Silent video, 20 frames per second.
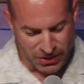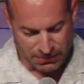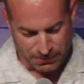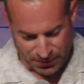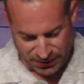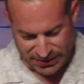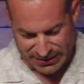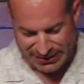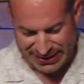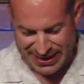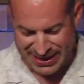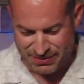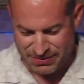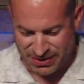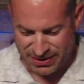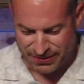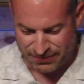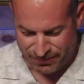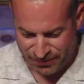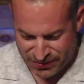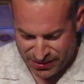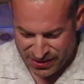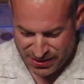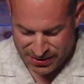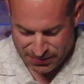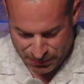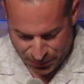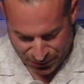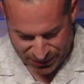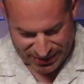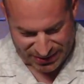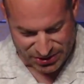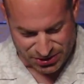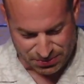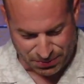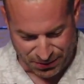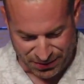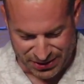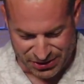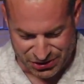Proclaim it. Preach,
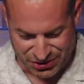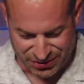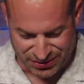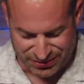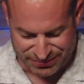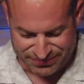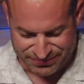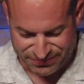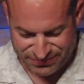preacher